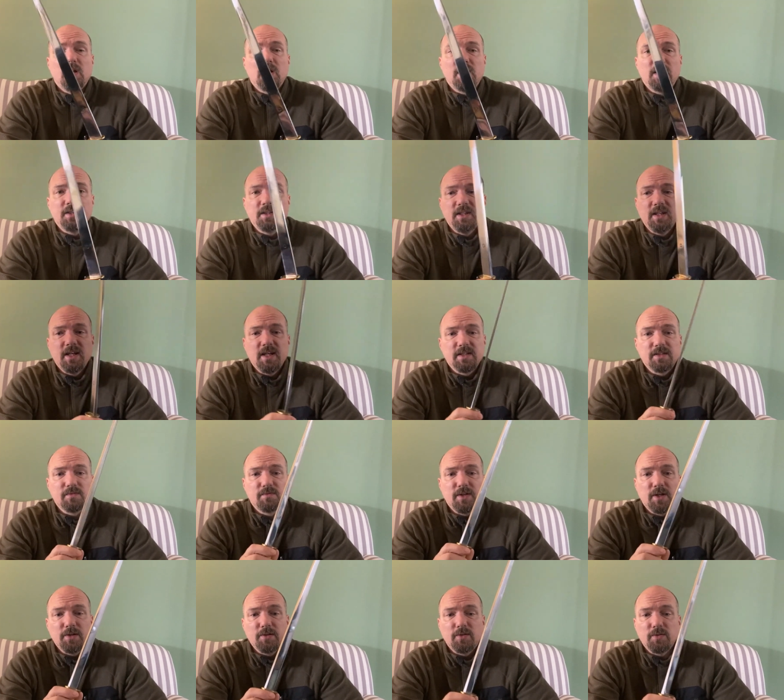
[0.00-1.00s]
and he has a
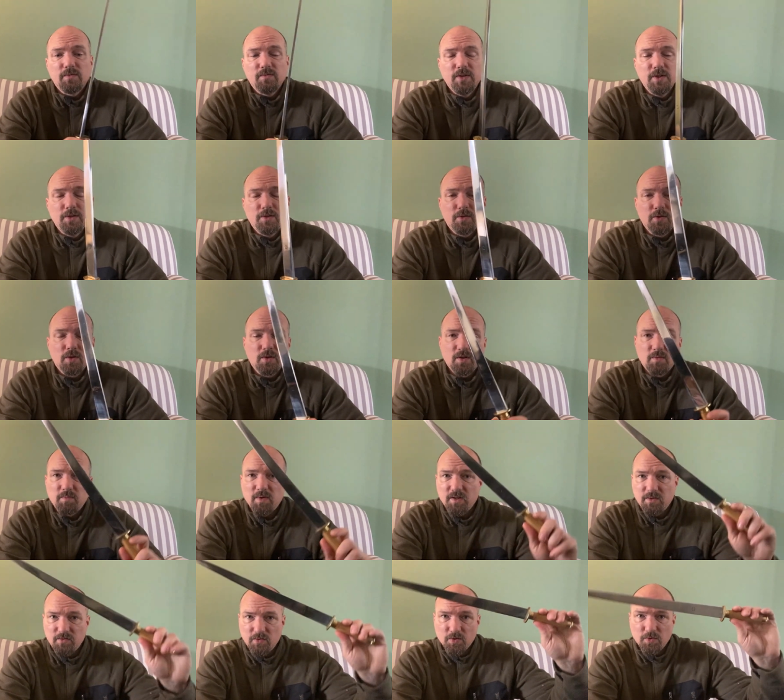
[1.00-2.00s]
very good video, not
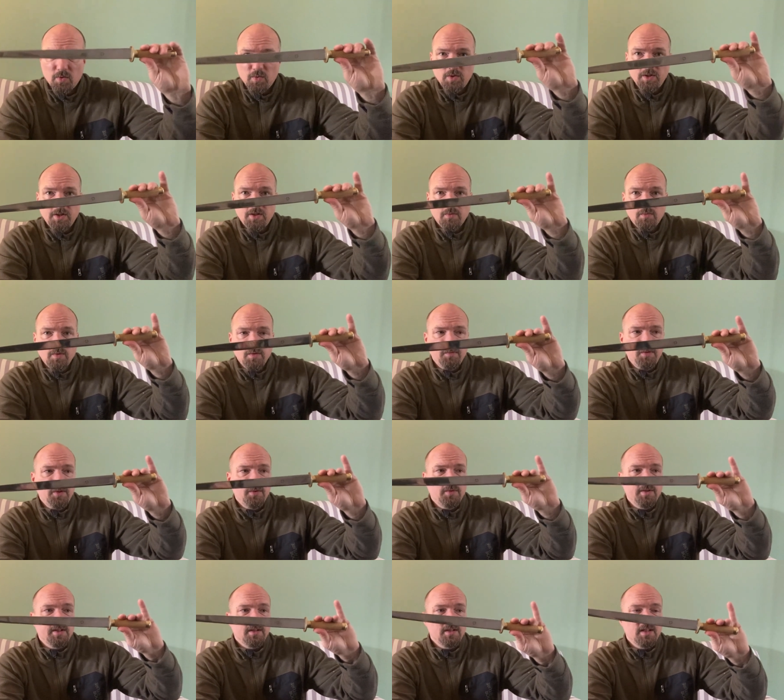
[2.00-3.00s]
about, not only a
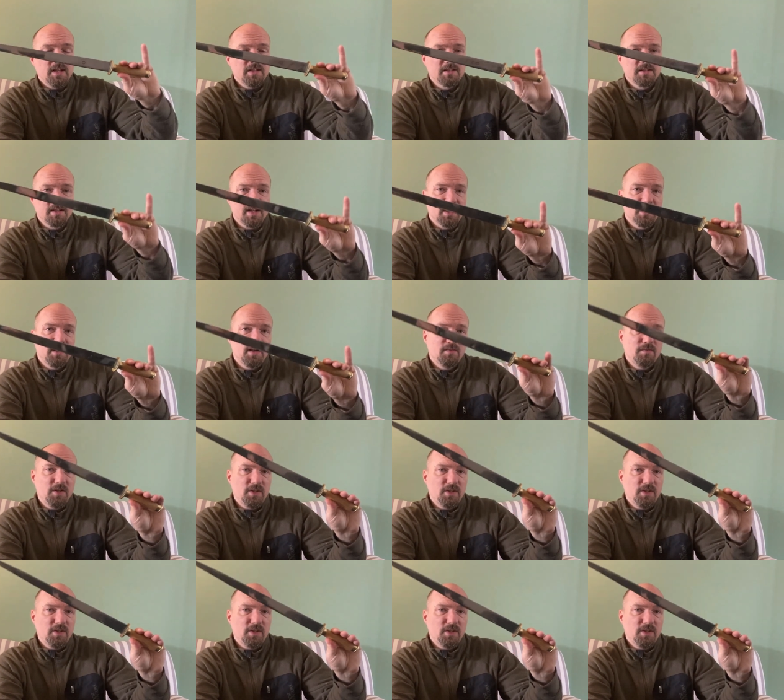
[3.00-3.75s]
review and a test cutting